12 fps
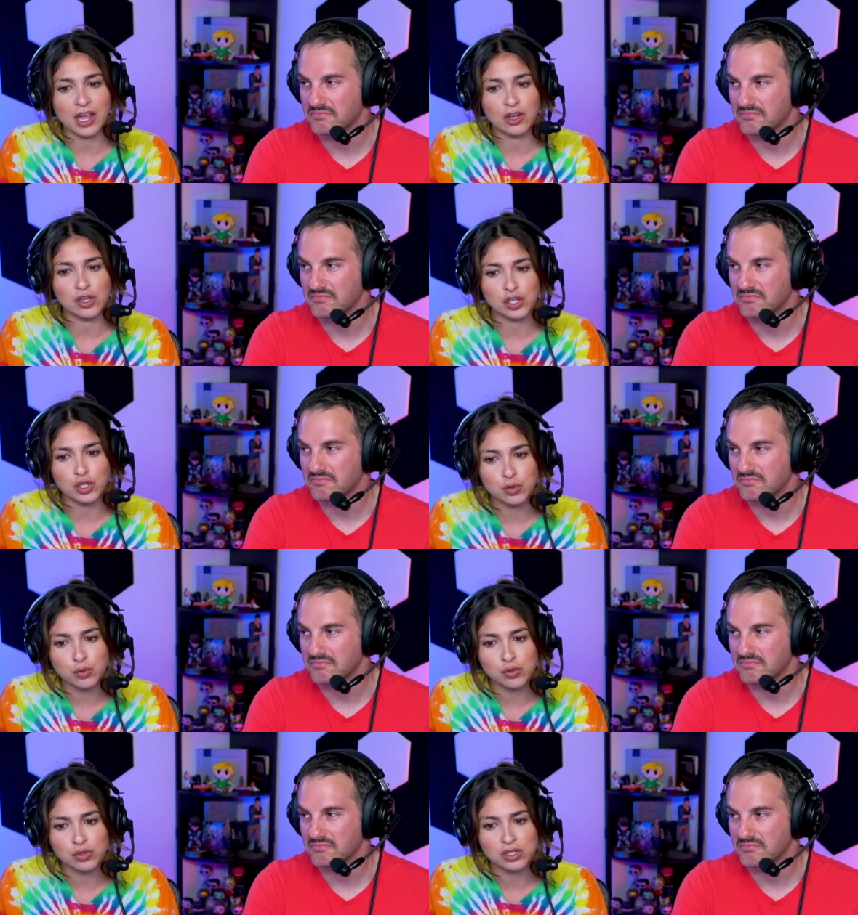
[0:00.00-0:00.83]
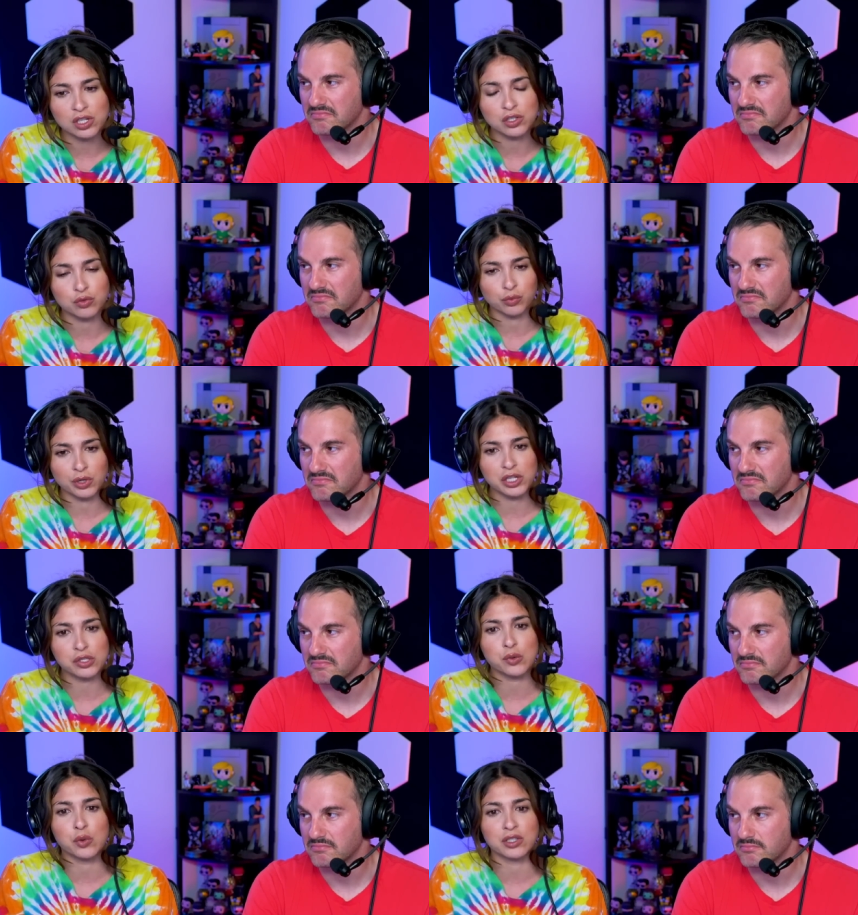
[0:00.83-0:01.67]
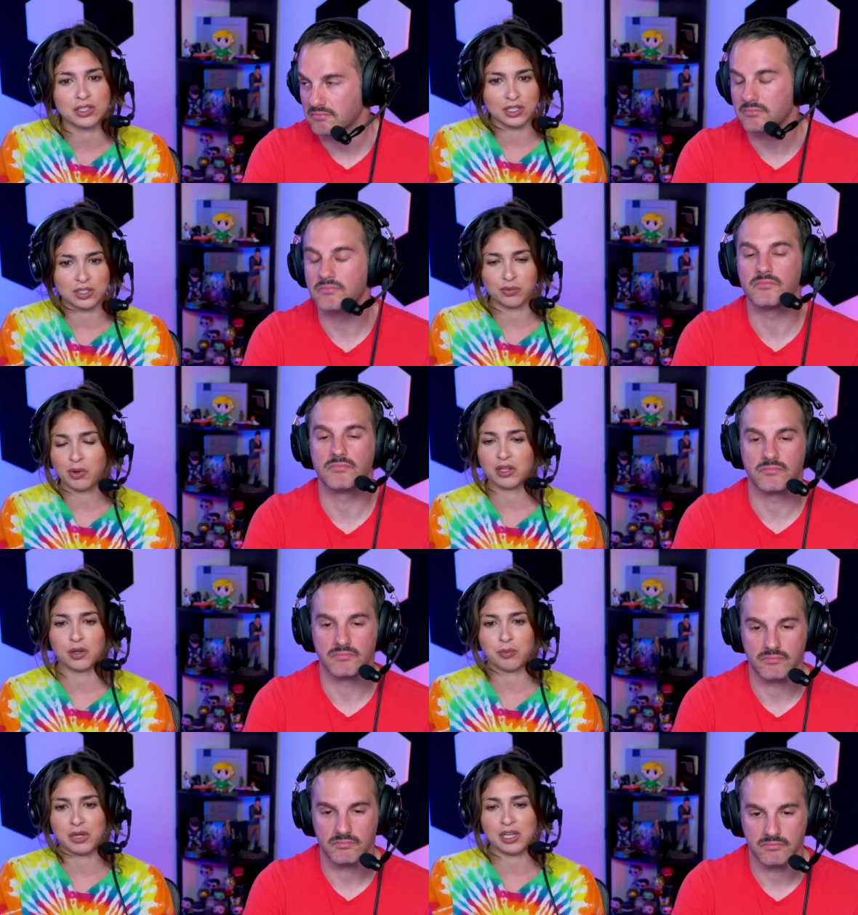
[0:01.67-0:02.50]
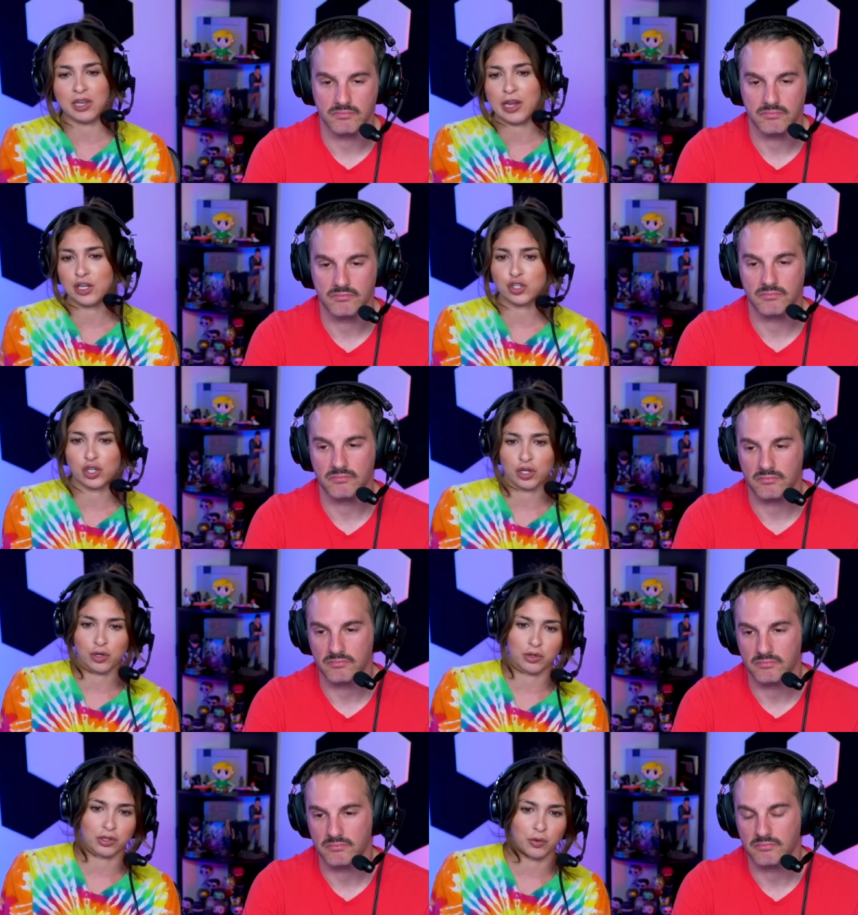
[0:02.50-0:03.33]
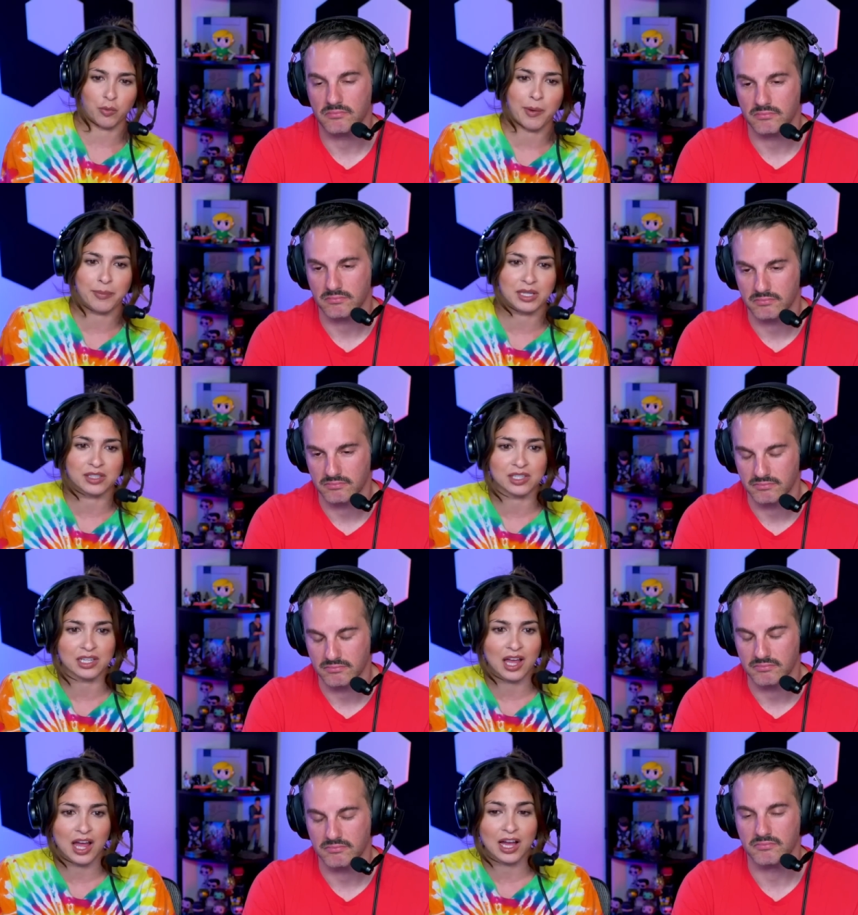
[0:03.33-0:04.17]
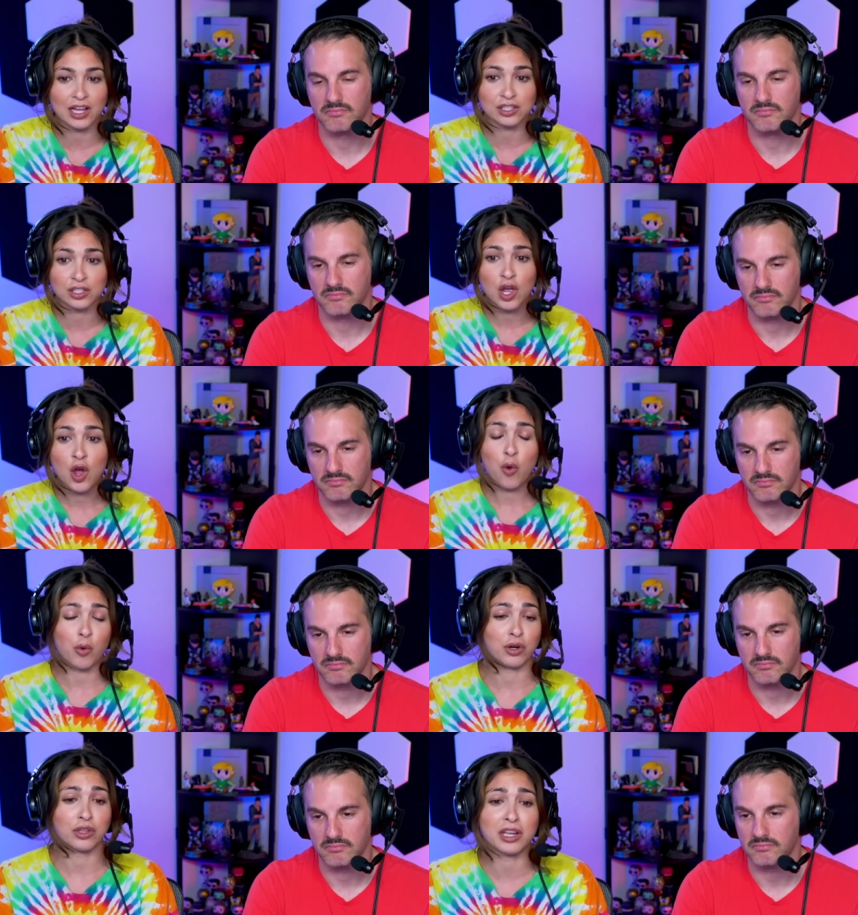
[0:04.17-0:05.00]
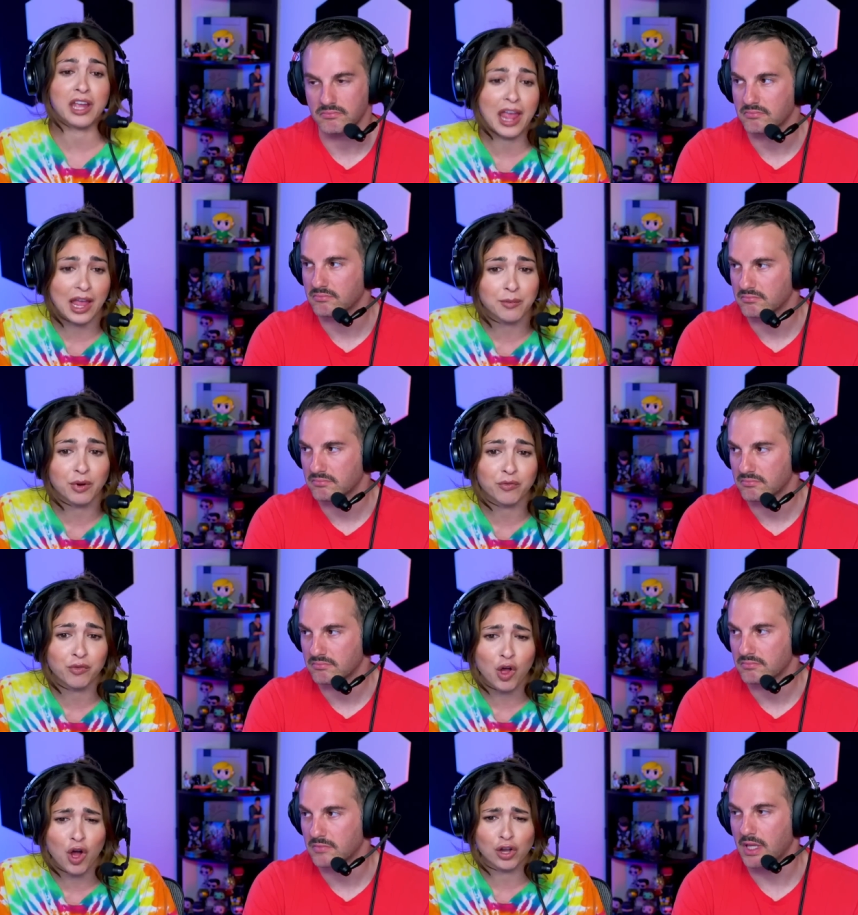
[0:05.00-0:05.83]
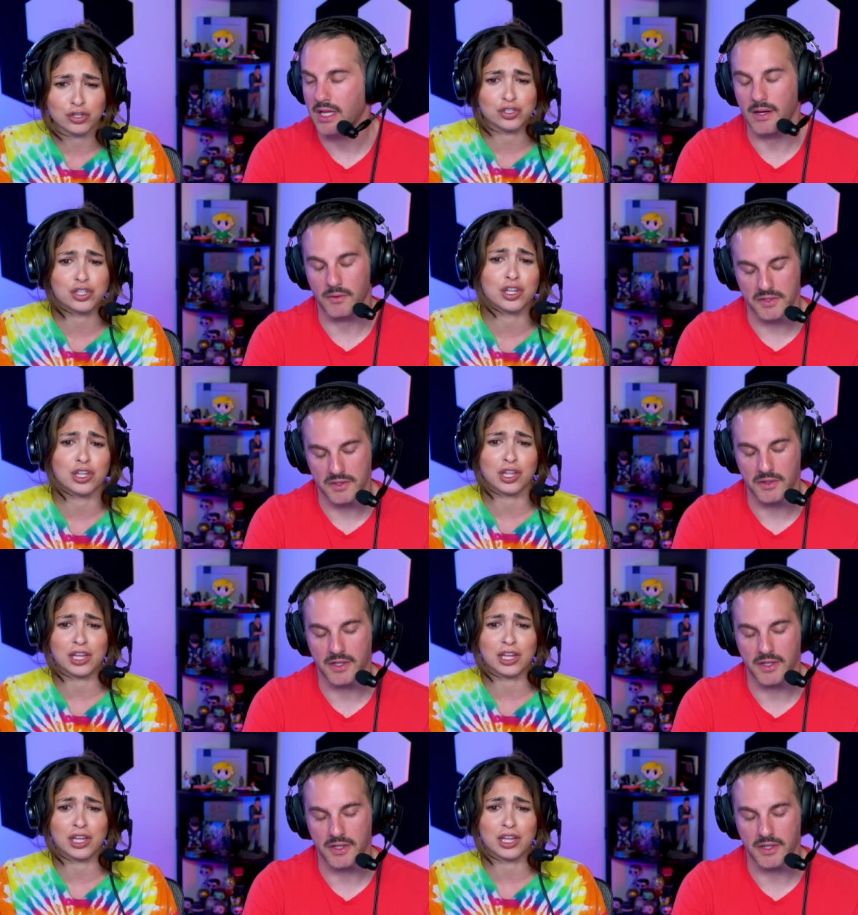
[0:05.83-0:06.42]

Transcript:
Speaker 1: and use his resources whether it be nature or the weapons he has or the camouflage to great.